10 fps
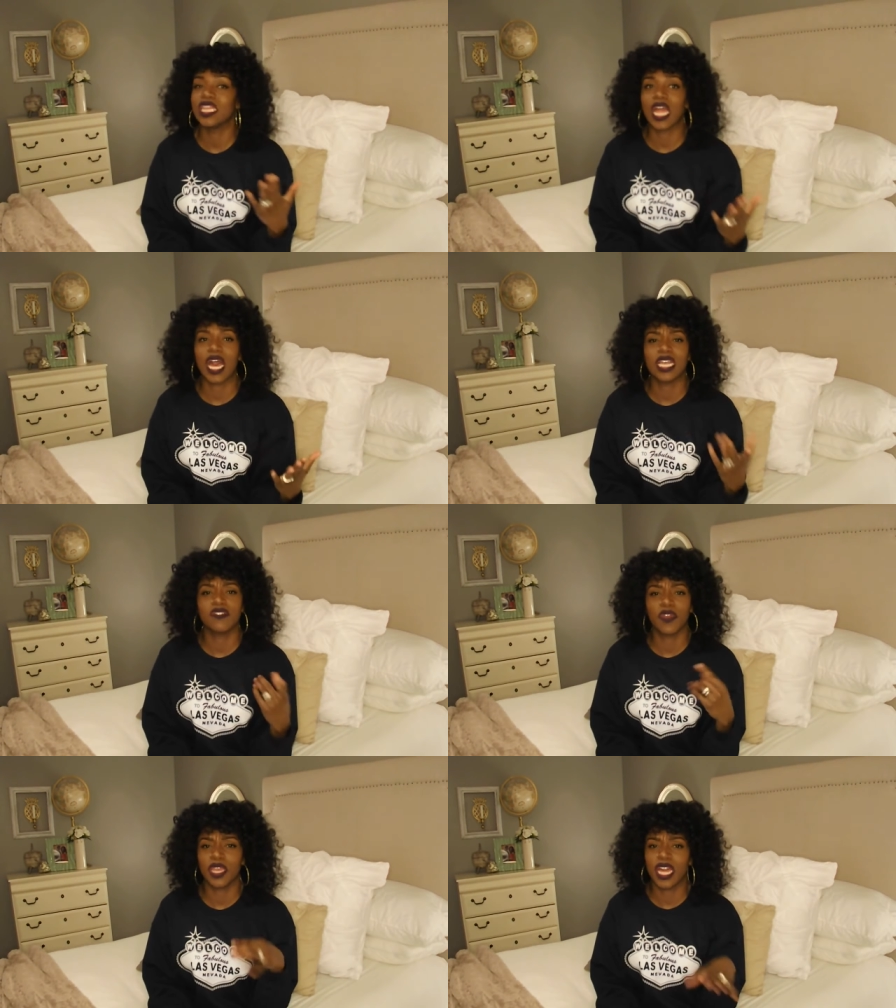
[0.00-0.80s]
lines,
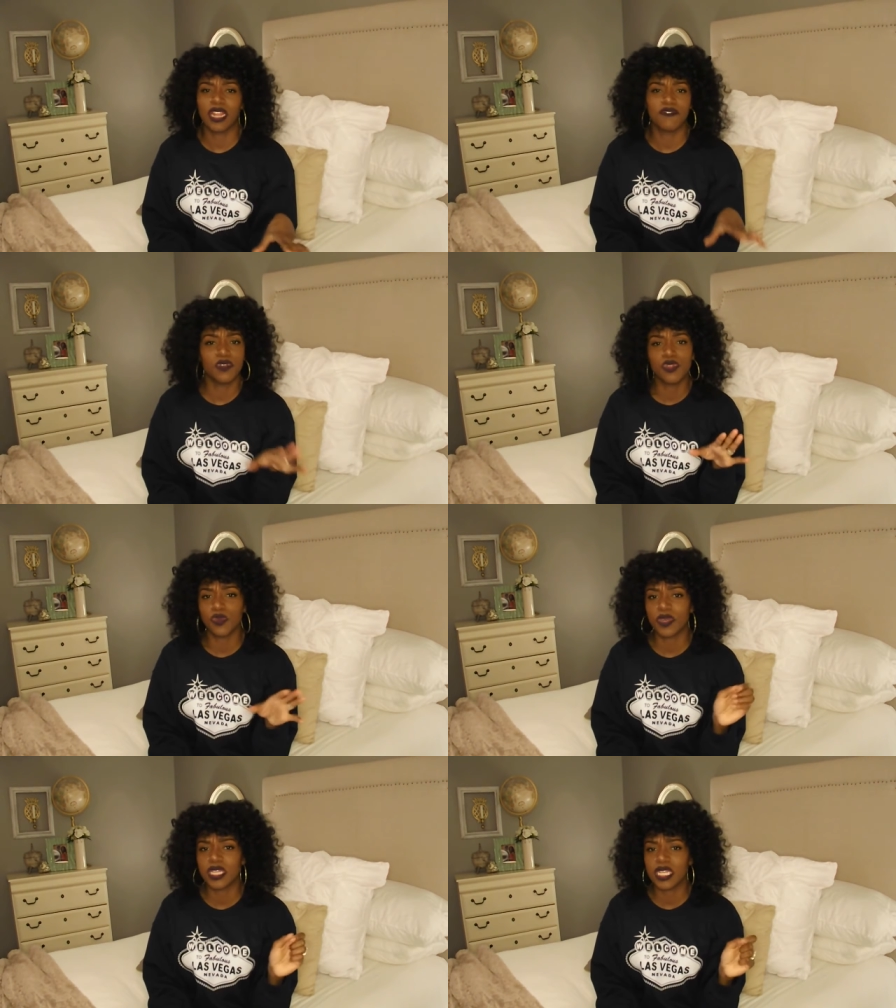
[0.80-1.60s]
very kind of
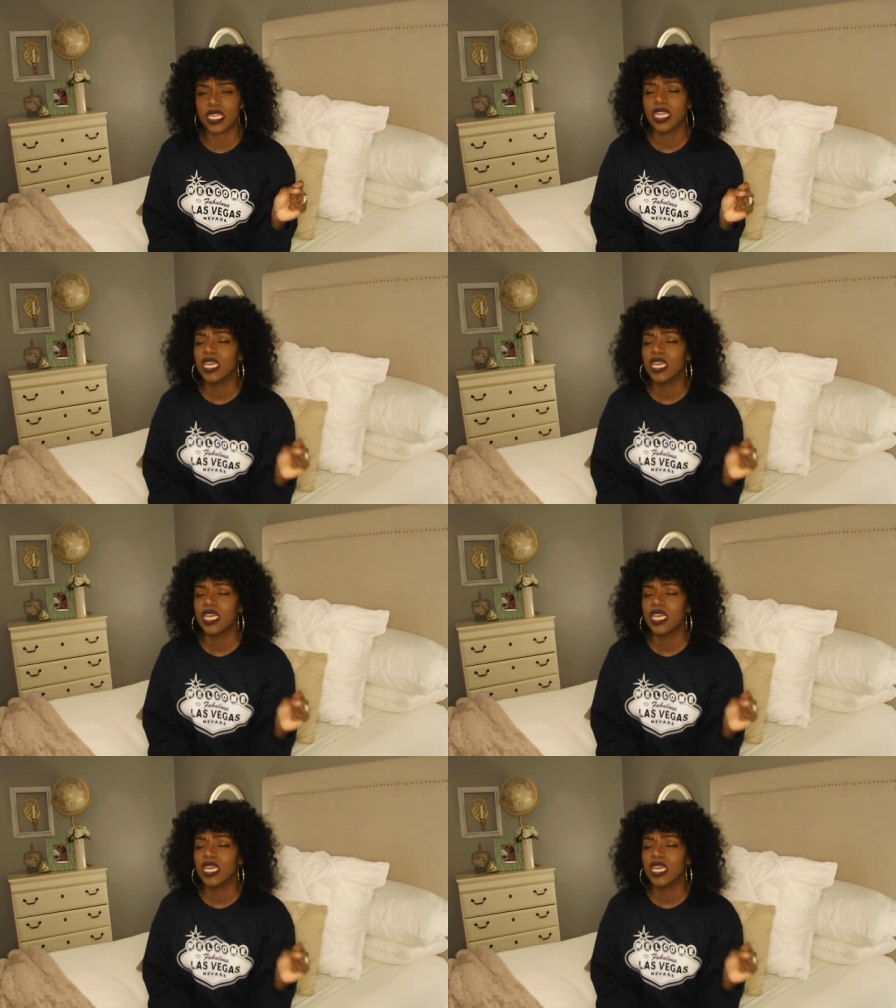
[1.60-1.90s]
futuristic.